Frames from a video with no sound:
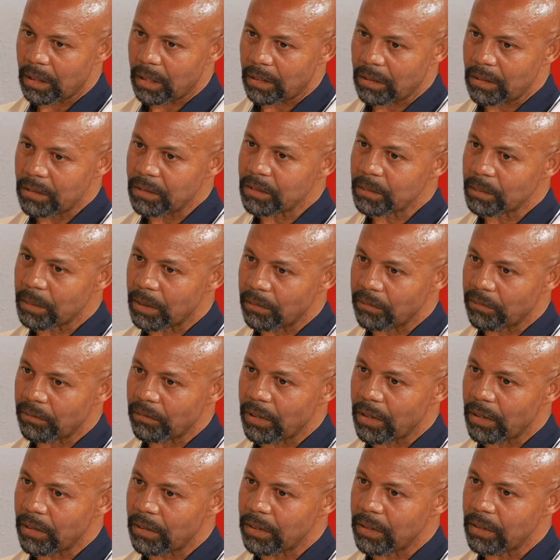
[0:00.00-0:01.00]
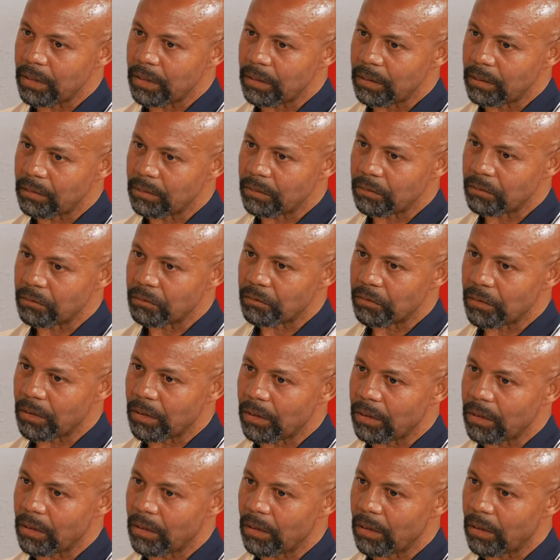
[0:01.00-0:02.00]
I used to be very,
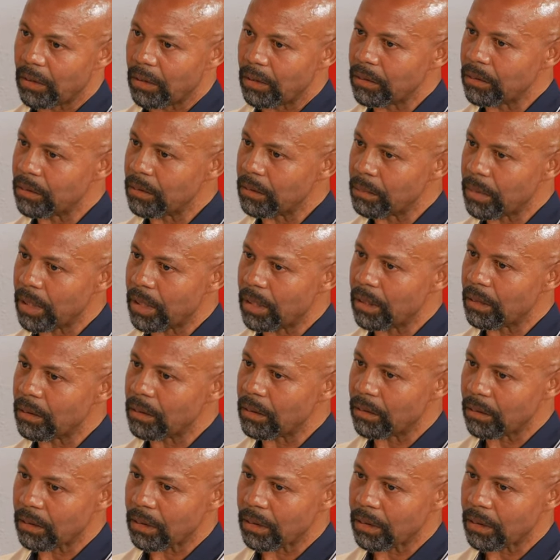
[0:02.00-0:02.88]
very ardent about,